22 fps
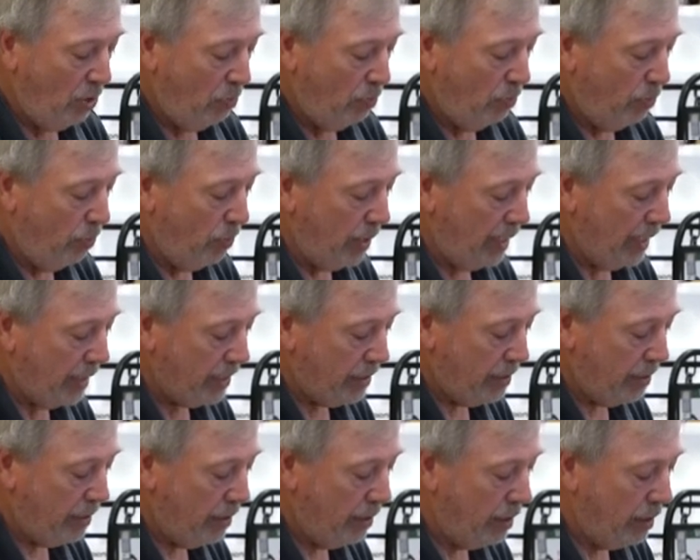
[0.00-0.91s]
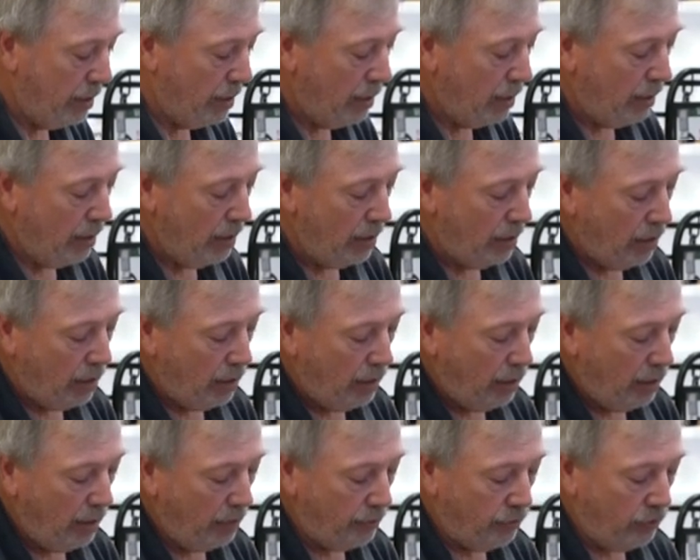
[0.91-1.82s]
But
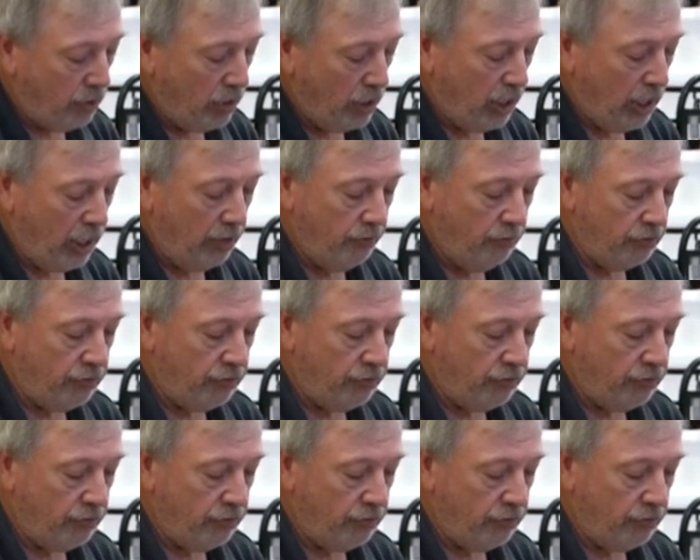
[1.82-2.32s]
it's going to give